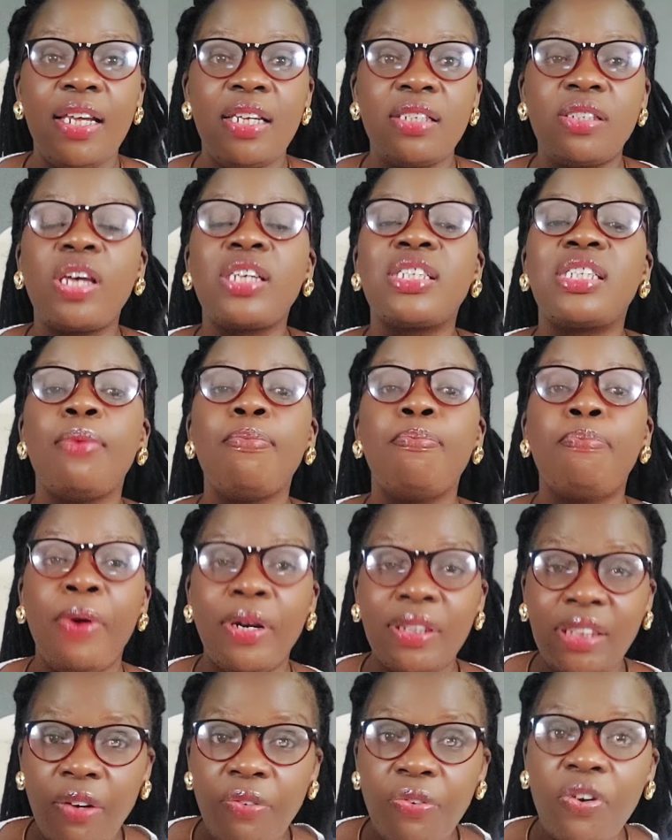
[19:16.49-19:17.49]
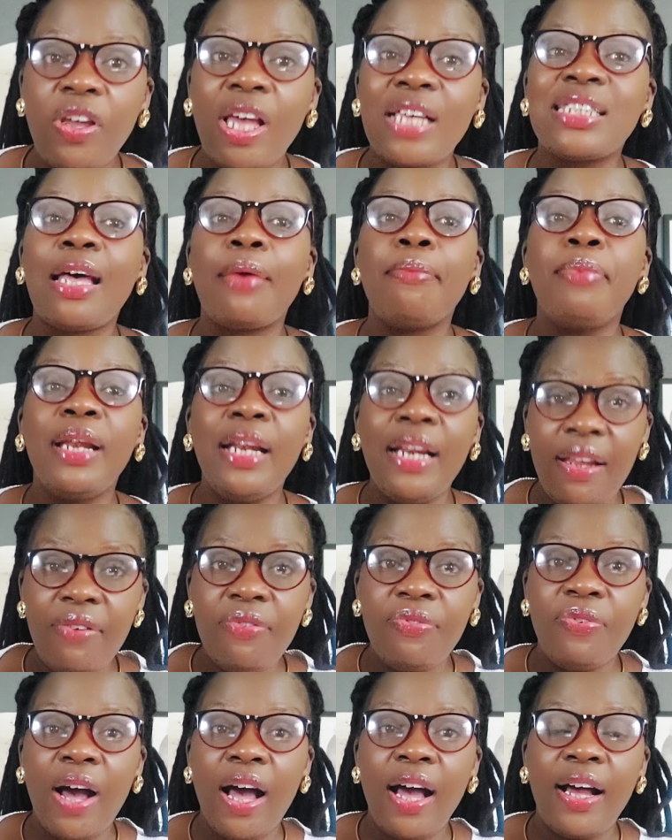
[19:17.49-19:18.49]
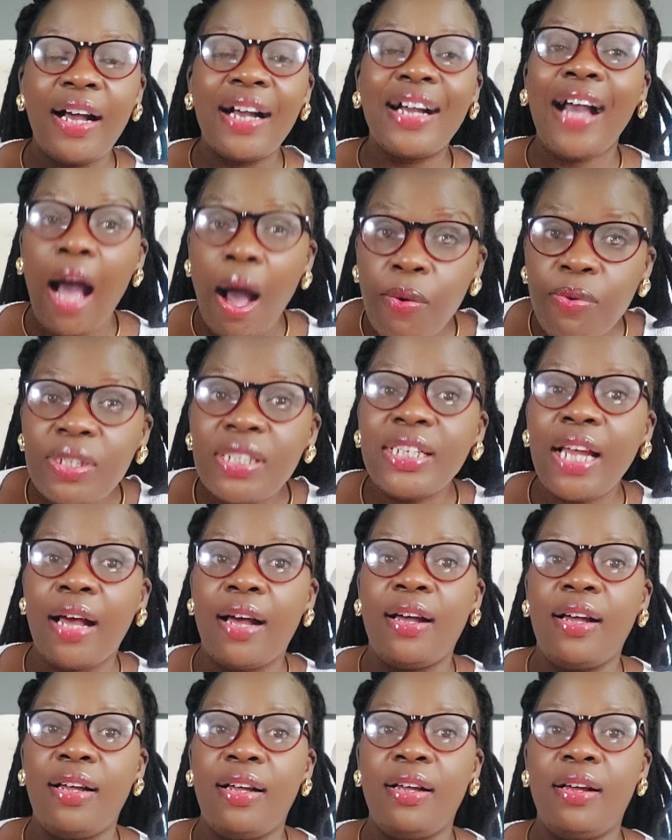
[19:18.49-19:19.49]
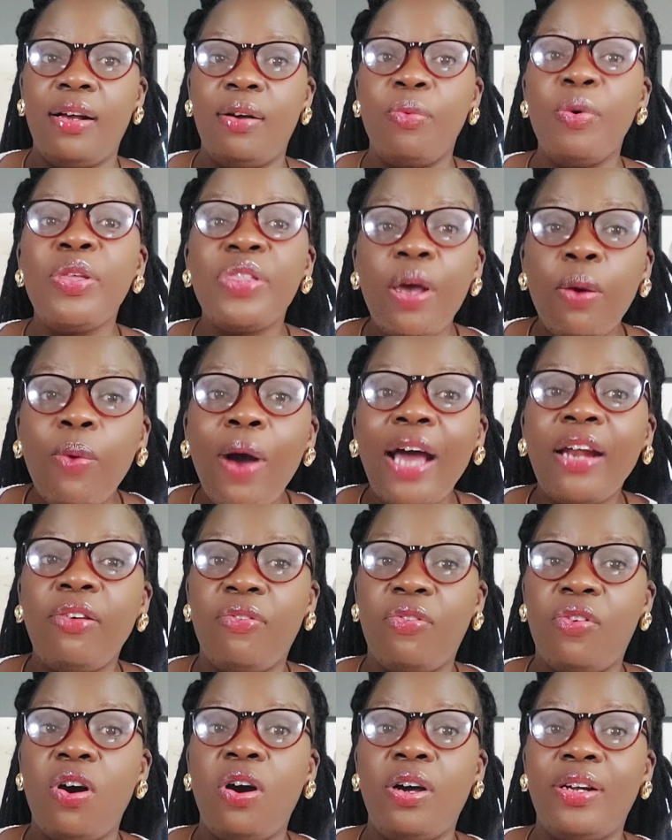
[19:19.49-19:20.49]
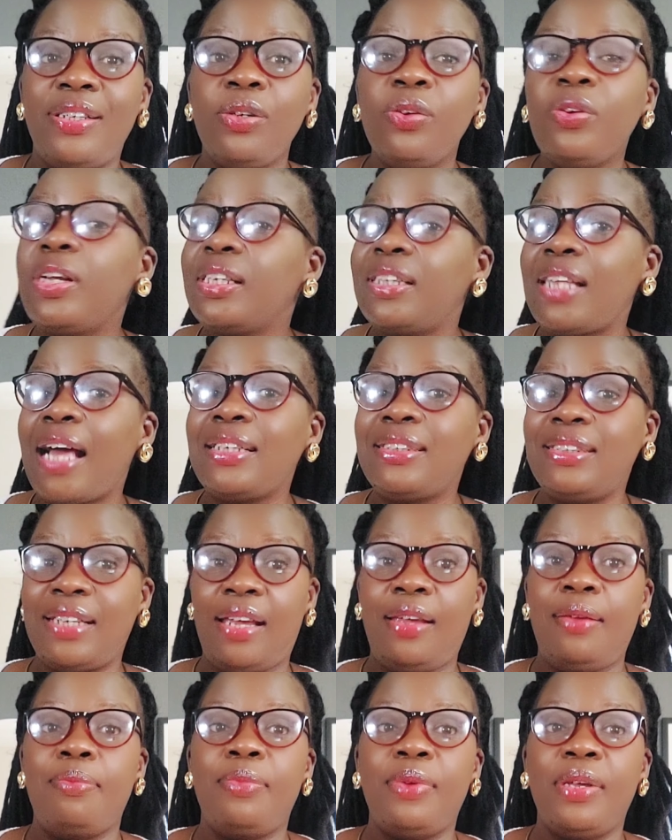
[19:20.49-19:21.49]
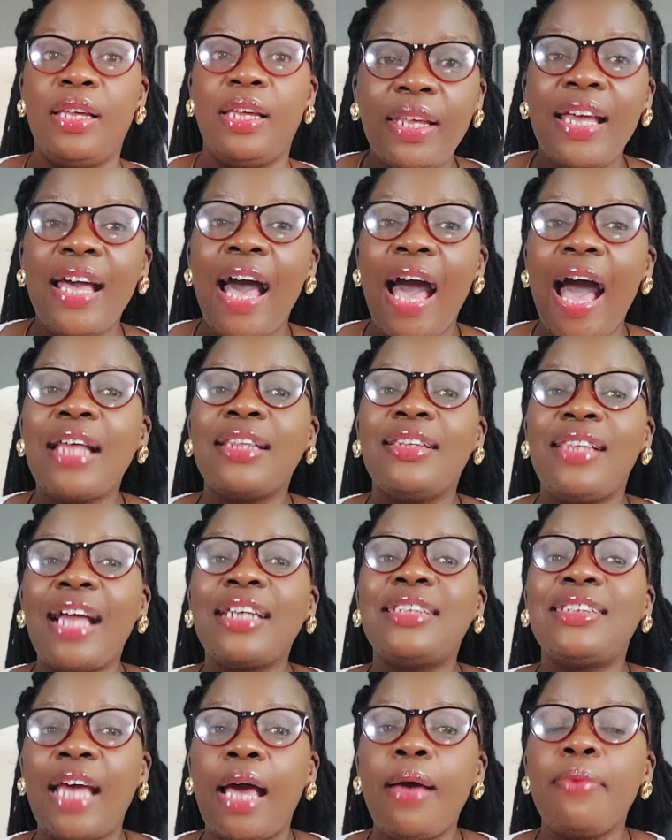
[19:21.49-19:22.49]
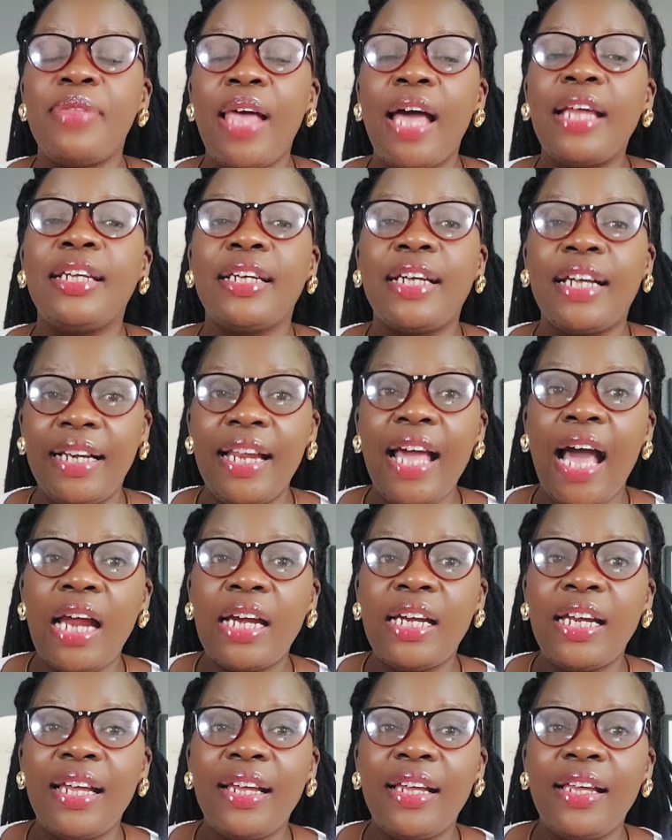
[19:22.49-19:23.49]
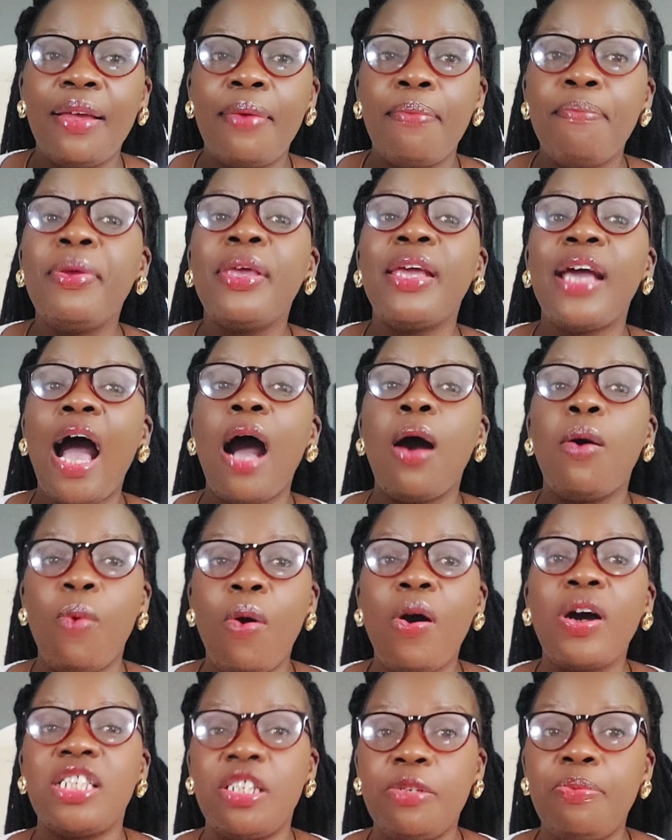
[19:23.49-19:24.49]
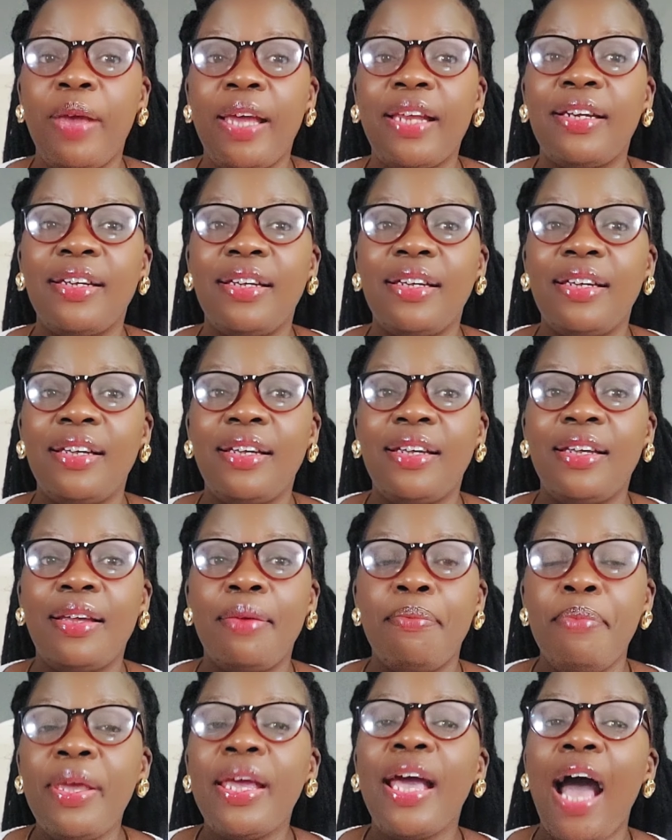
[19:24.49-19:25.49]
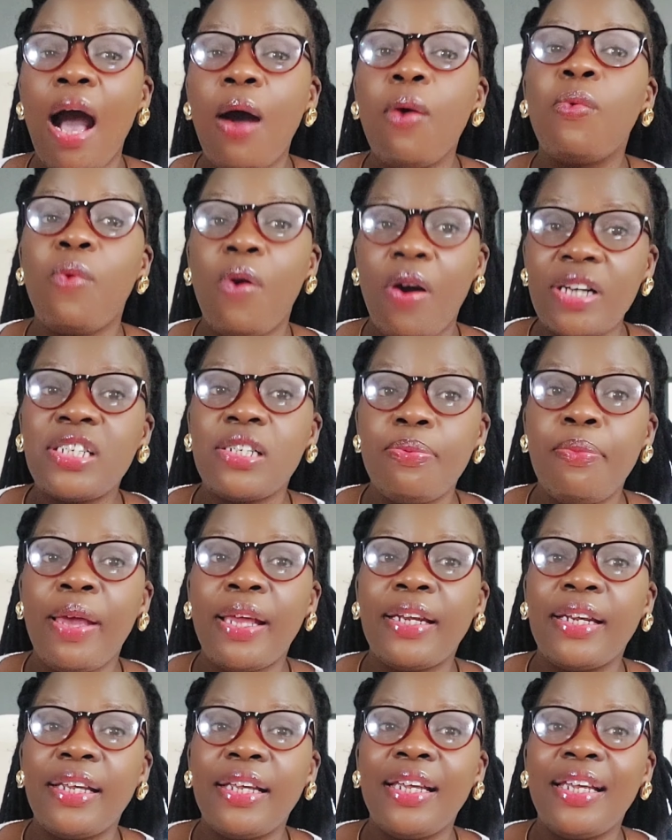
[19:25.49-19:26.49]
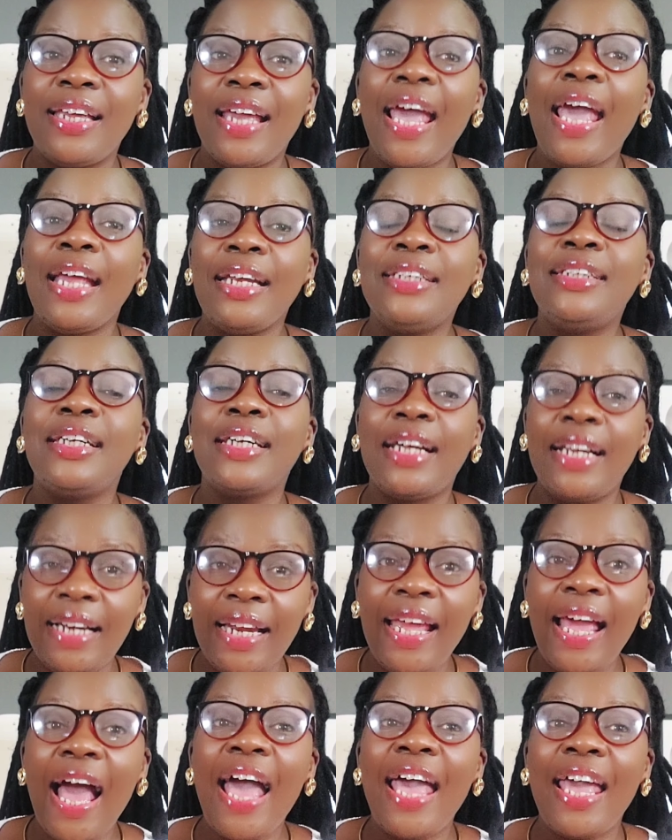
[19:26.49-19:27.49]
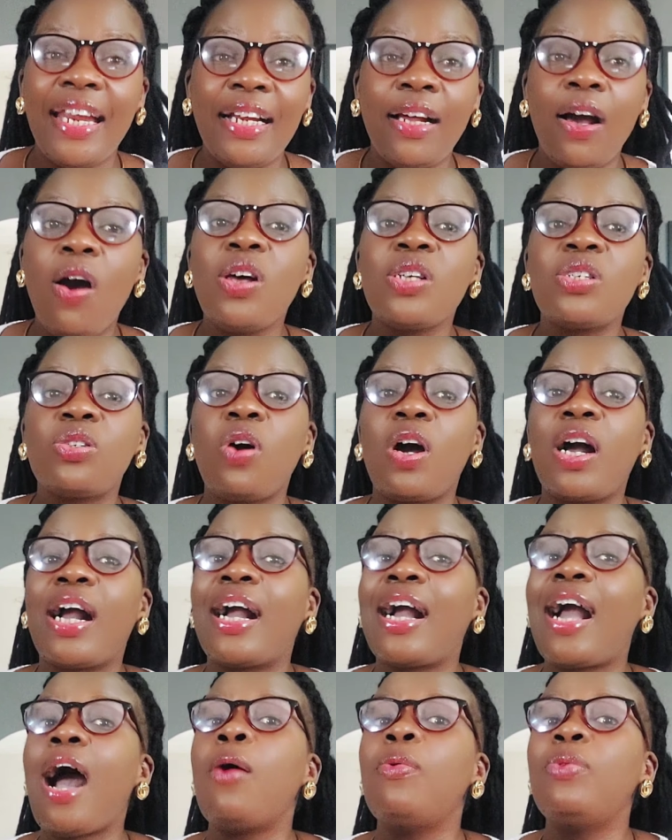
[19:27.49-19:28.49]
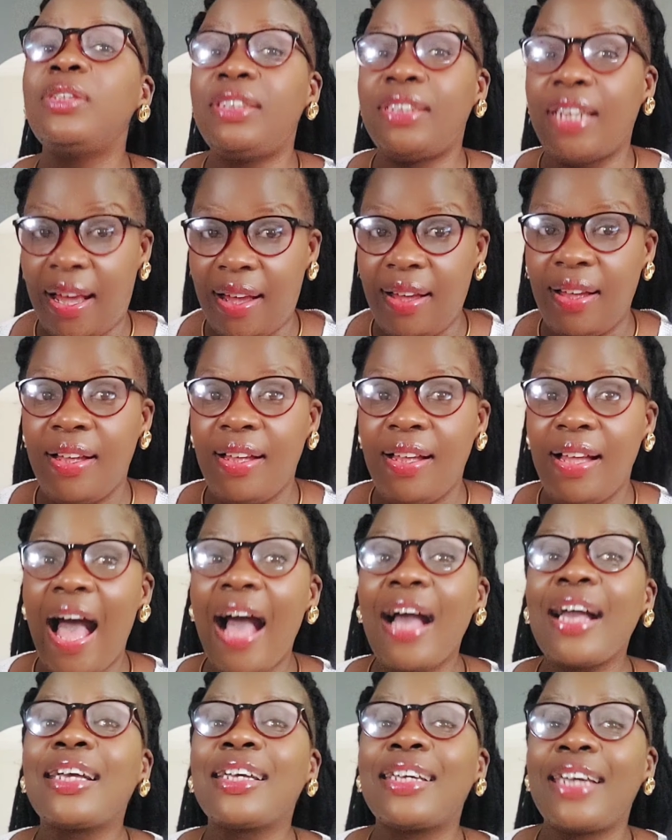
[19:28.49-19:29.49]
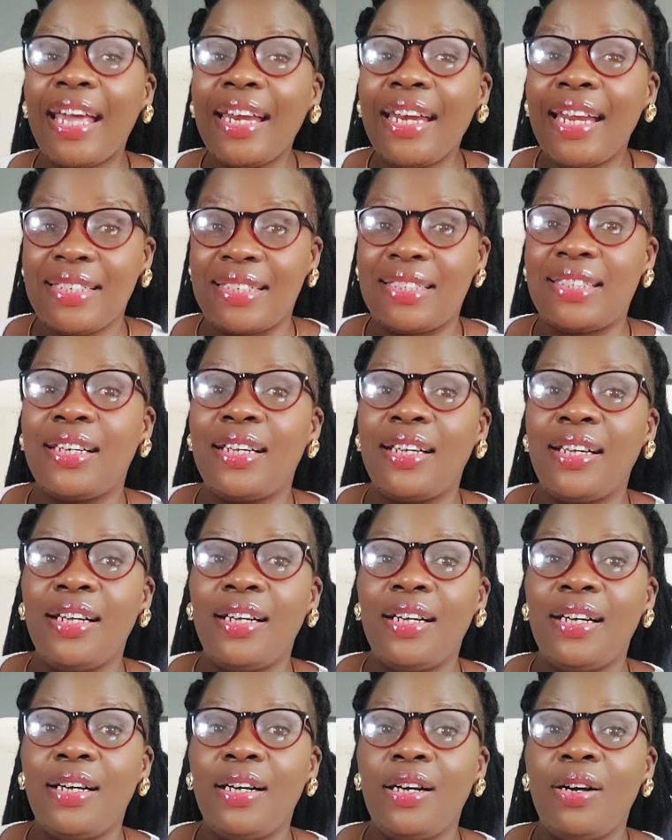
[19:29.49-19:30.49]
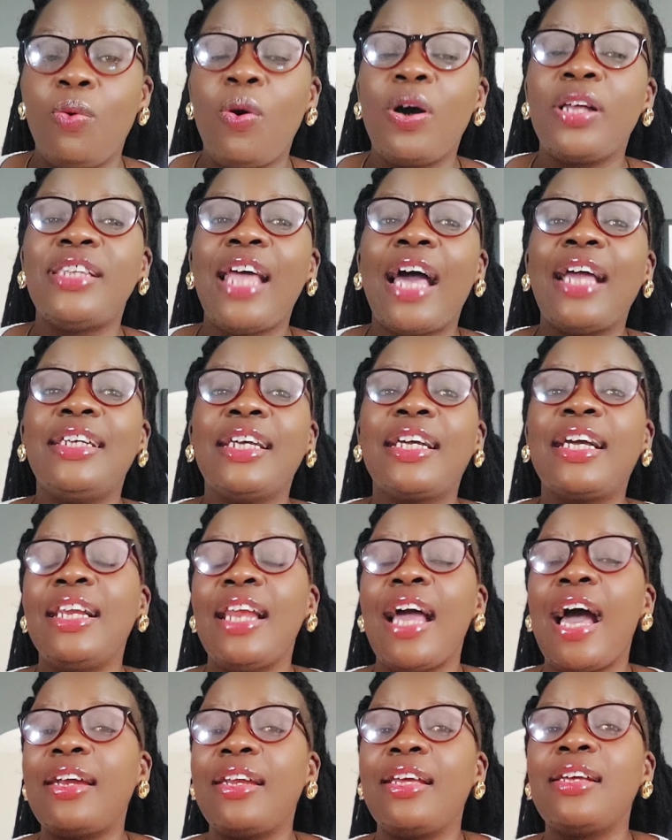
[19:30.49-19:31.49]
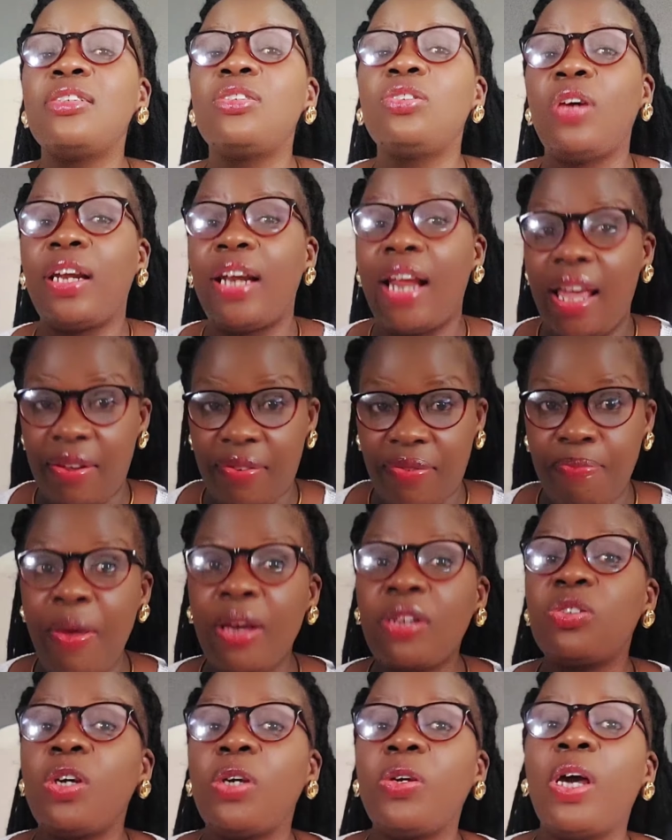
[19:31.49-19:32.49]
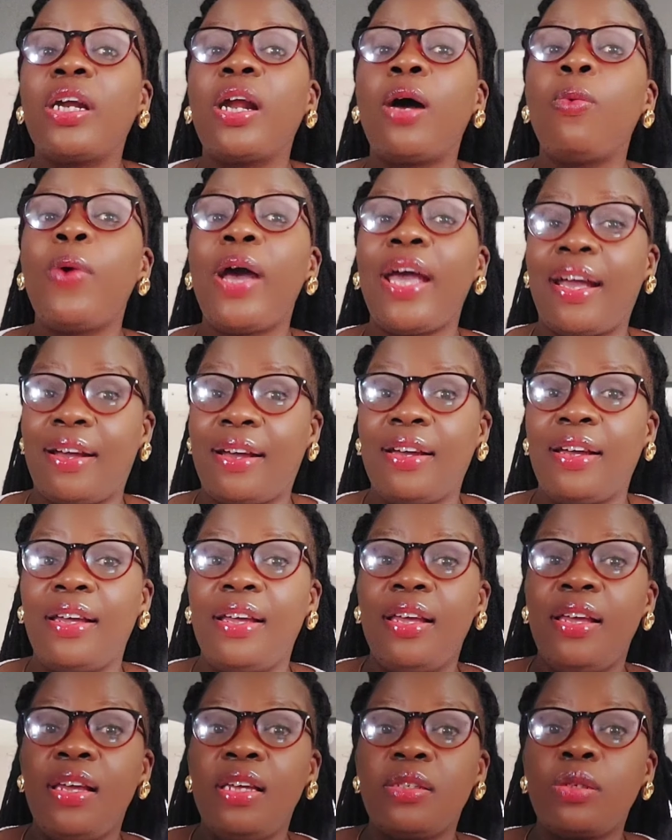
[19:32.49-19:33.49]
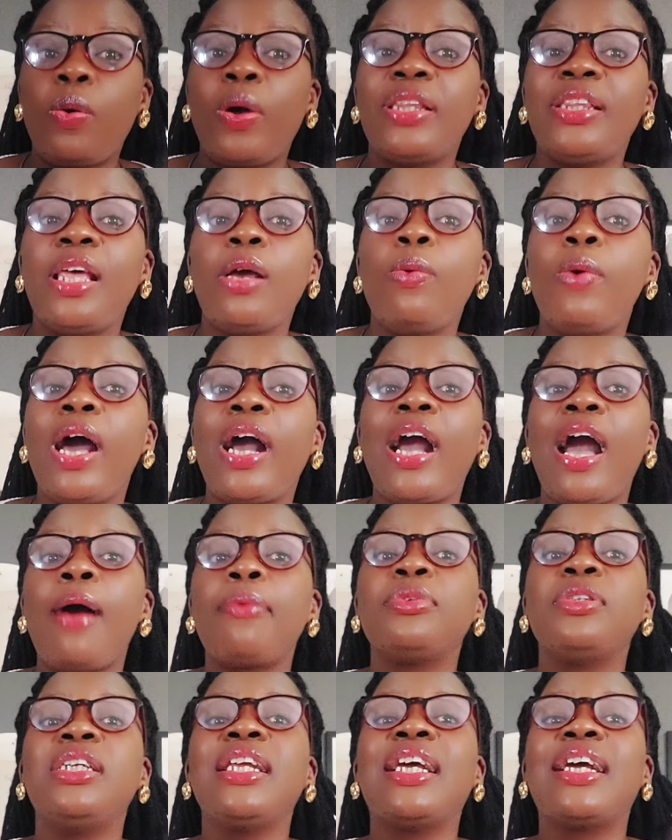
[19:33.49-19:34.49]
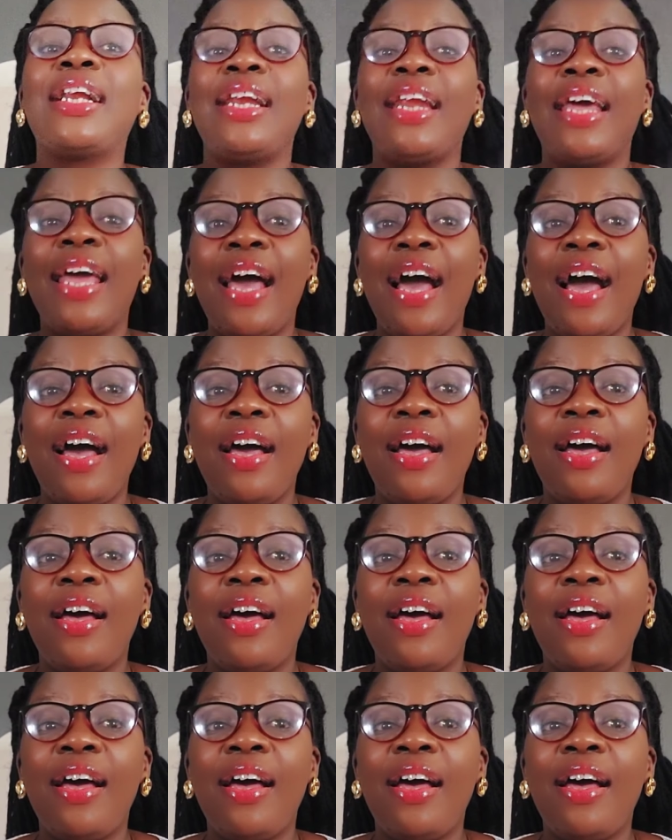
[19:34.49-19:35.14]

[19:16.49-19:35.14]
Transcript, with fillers: So it's important for you as a believer, counter with the word of God during that time. At that time, they're declaring, be a watchman, be a watchman, and declare and also counter against what they're declaring to your life. Make sure you're awake. So when they wake up to declare,